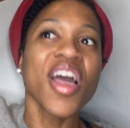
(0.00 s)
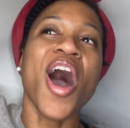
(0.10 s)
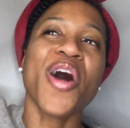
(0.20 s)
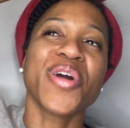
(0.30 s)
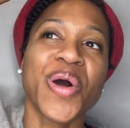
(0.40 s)

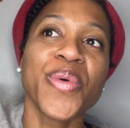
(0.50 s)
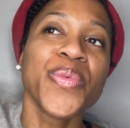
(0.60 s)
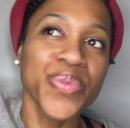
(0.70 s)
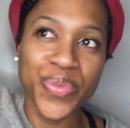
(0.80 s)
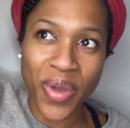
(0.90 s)
I'll go.
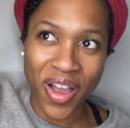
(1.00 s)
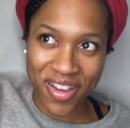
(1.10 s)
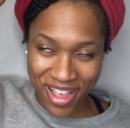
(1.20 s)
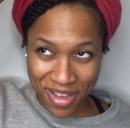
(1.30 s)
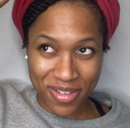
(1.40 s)
I'll,
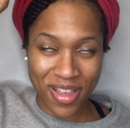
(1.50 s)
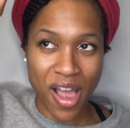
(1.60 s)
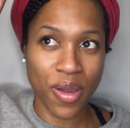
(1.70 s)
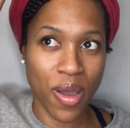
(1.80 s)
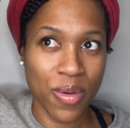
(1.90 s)
I'll, I'll
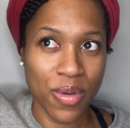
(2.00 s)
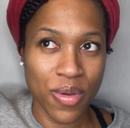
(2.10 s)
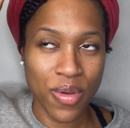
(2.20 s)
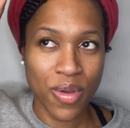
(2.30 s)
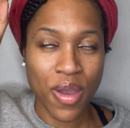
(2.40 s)
go.
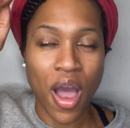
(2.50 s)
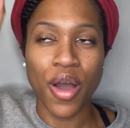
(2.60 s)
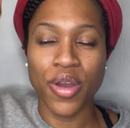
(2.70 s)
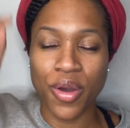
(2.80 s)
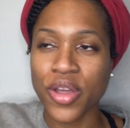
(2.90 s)
I'll
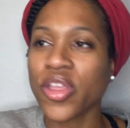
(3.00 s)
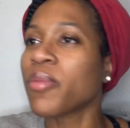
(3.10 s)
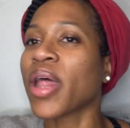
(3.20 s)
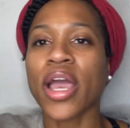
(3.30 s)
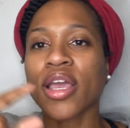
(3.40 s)
go. And they'd be
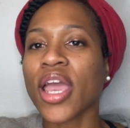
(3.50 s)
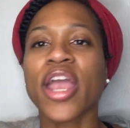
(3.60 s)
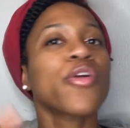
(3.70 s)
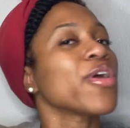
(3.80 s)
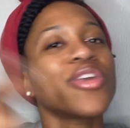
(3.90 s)
like,
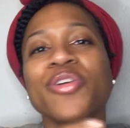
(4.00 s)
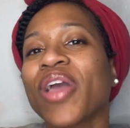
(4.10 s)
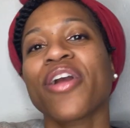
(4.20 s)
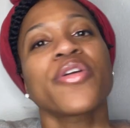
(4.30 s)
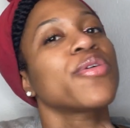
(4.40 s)
Ariel, you,
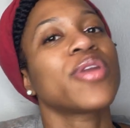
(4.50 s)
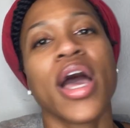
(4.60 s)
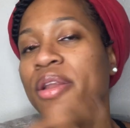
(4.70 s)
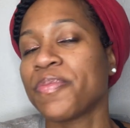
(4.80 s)
Ariel, not.